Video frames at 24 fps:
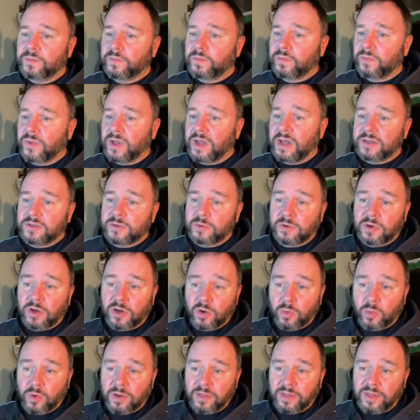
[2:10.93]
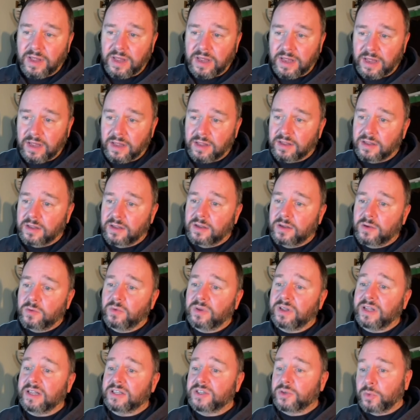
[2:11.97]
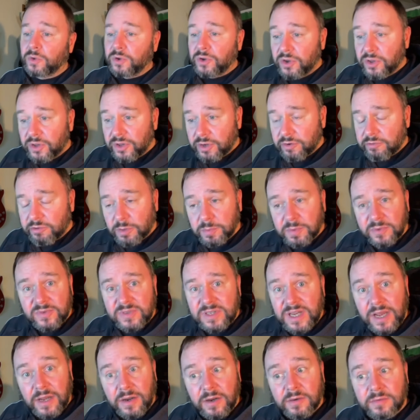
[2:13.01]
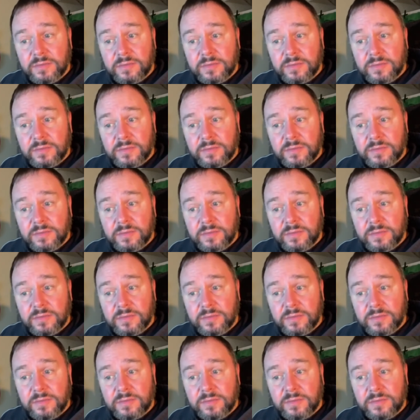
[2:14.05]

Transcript: Yeah, so we've got a 1 there. We get to another group of 10.